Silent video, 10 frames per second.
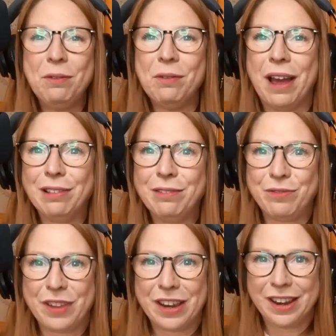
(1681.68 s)
Well,
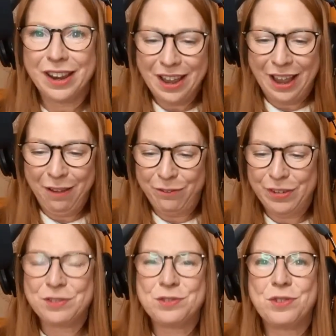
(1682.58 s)

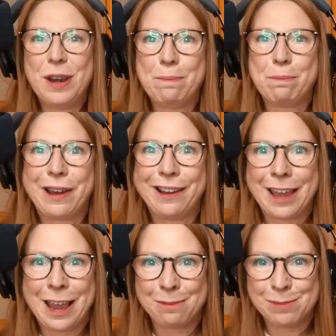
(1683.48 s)
Alvin's really
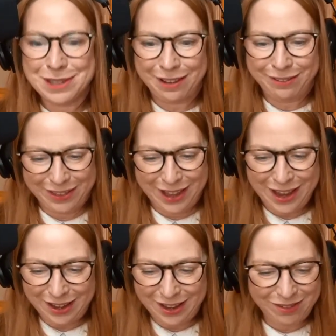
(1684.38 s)
plugging himself
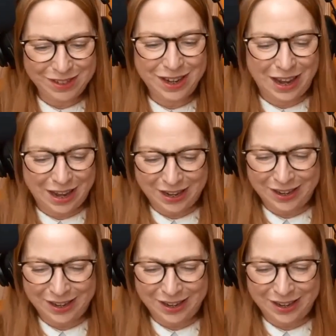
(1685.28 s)
there, wasn't he?